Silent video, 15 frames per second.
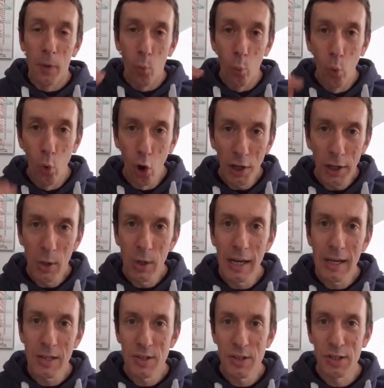What you
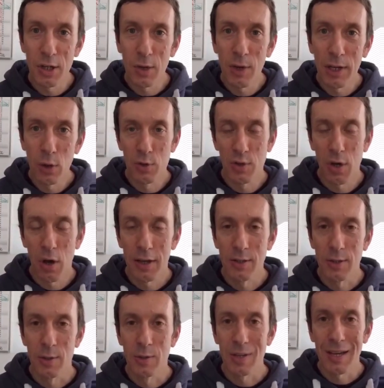need to do in your
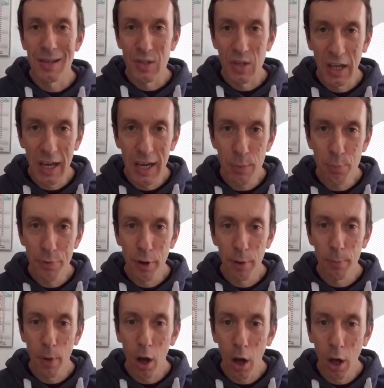titles is keep
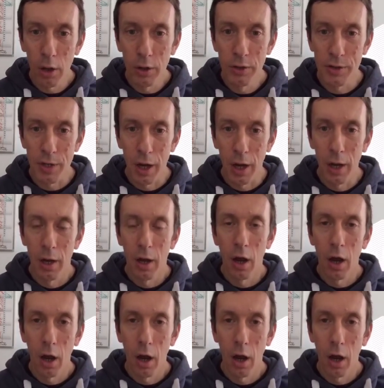them under